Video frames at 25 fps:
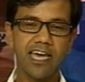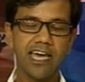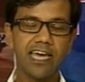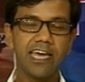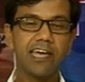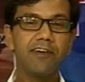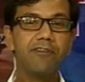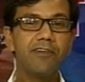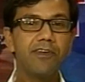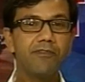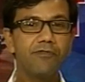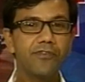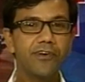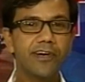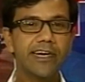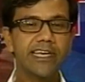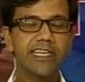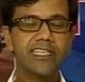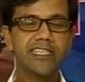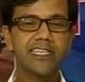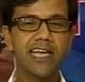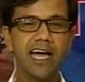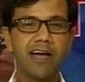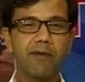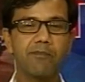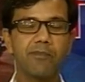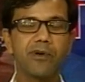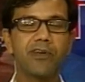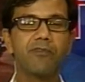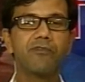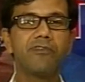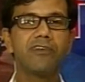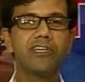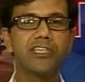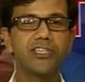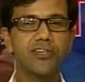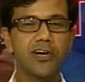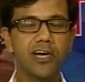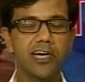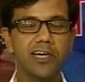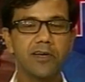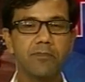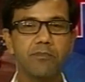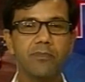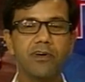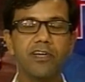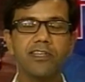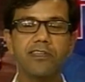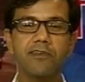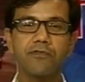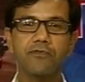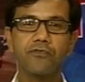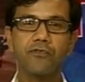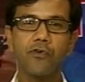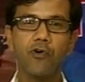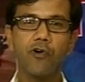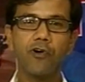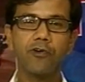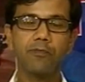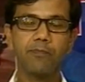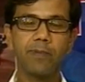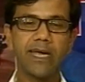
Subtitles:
Even for example, we'll talk about the folk